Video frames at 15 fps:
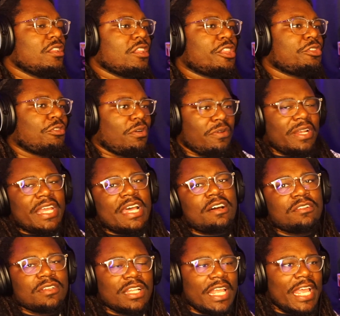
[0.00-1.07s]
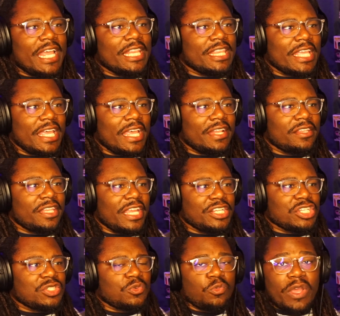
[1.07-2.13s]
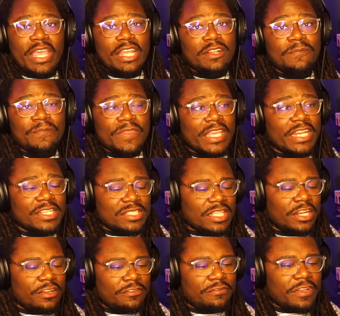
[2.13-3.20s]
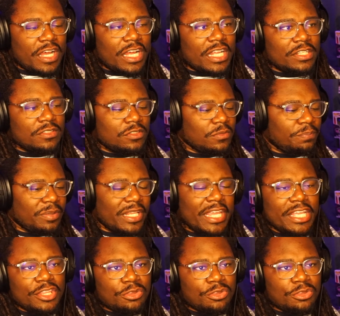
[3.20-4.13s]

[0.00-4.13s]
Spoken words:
throw it out, and then they just wait. And instead of playing